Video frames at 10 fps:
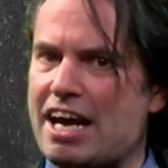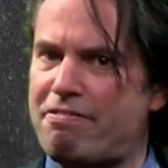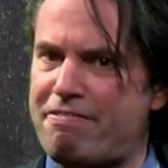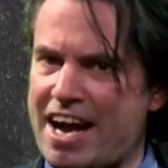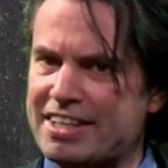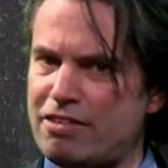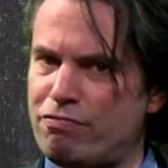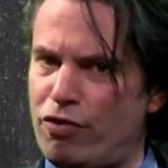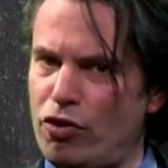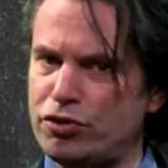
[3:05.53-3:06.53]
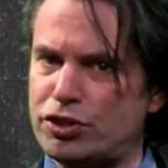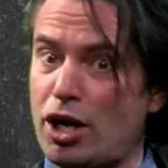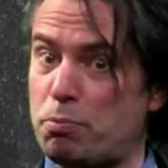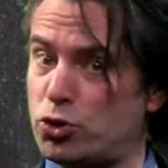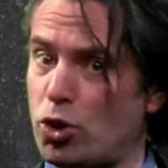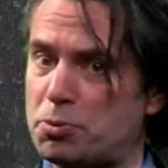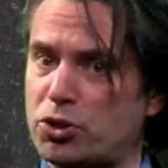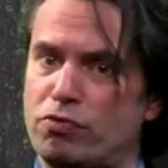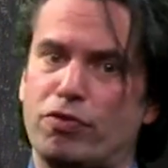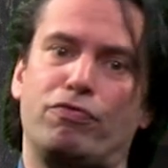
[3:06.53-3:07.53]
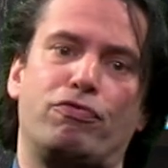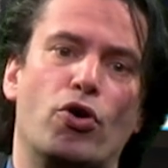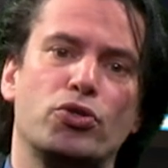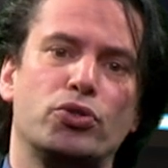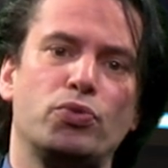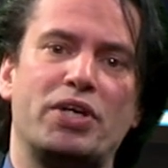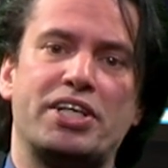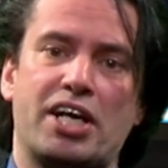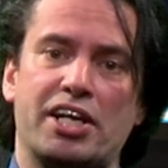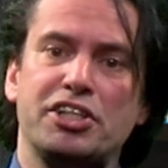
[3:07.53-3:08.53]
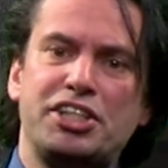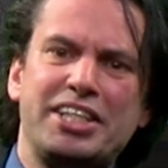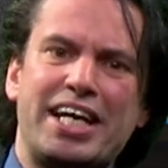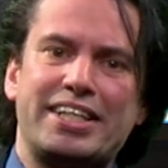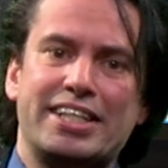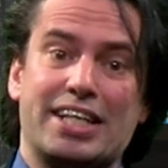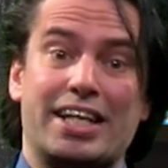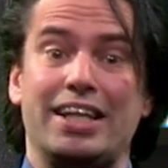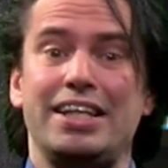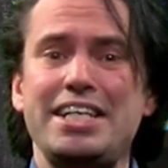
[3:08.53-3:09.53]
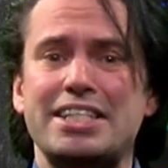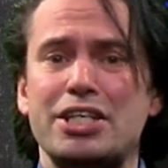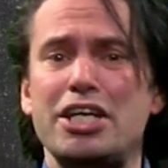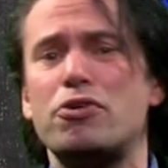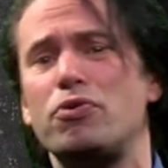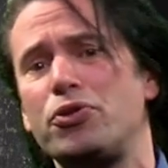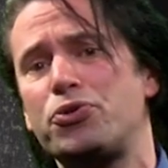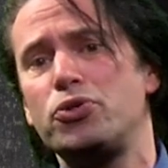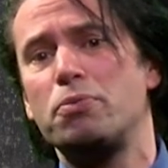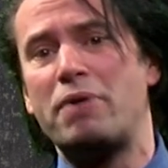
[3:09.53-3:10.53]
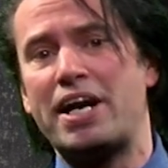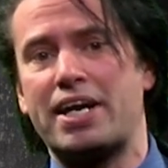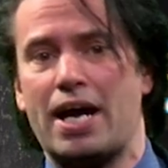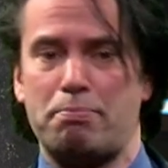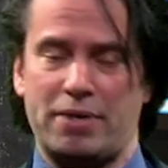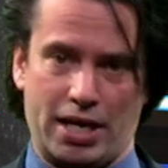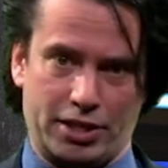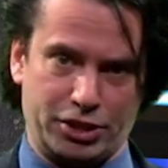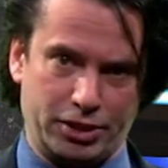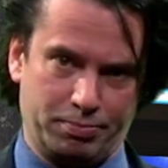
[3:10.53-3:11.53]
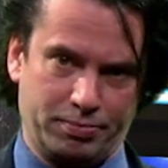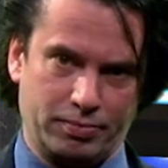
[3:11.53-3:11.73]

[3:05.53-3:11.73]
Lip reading: effect involves the absorption of a photon with an energy that is at least equal to the bandgap energy.